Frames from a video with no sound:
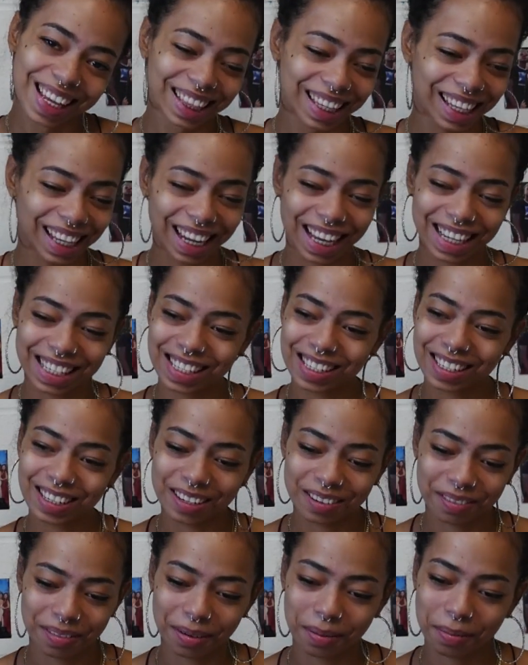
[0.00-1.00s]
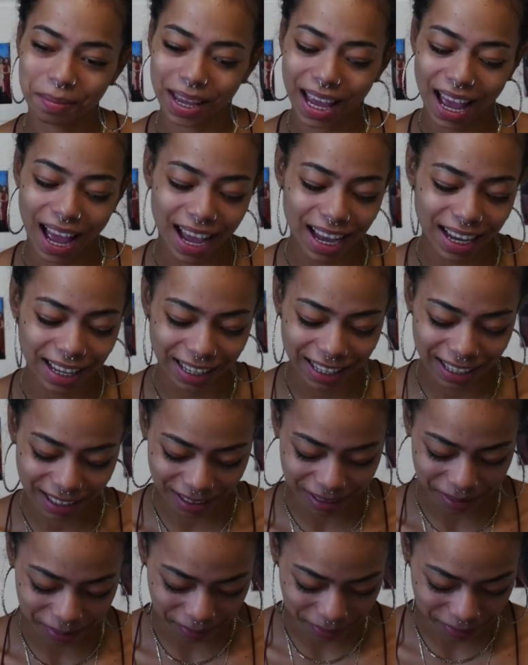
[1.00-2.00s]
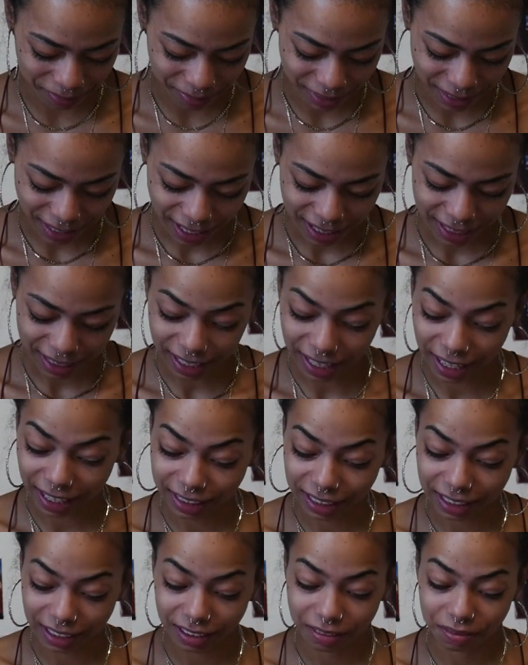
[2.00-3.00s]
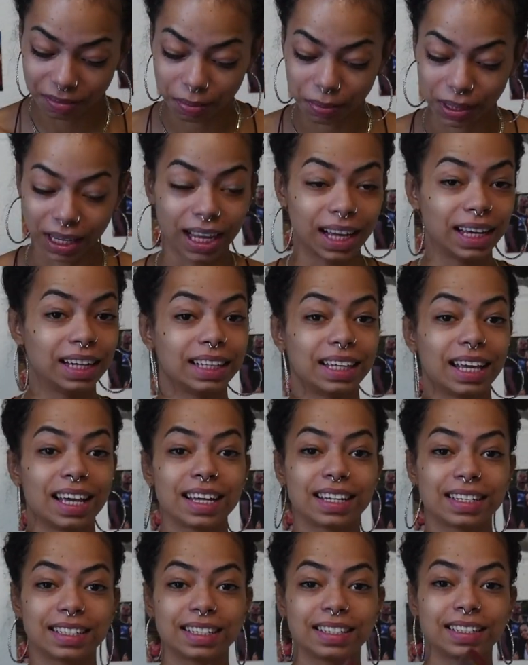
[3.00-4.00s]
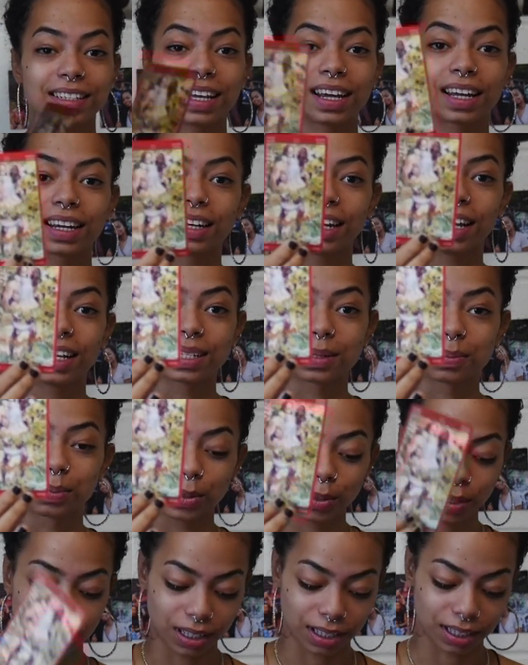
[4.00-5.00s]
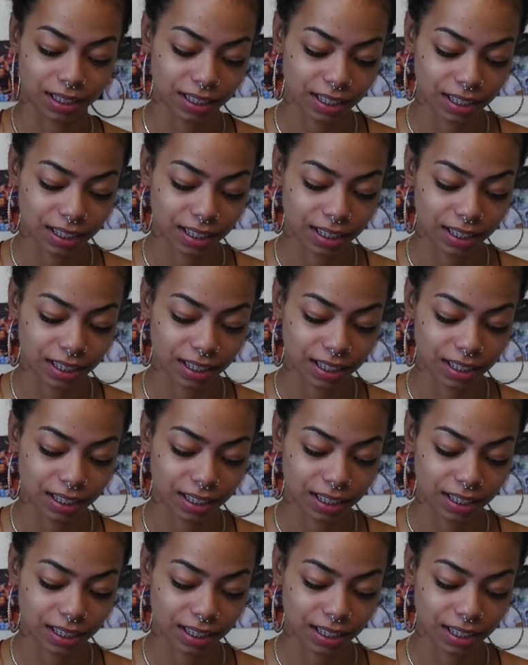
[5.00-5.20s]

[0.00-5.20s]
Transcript: They like to look from behind. They like to look from behind. Yes, you got a nice booty.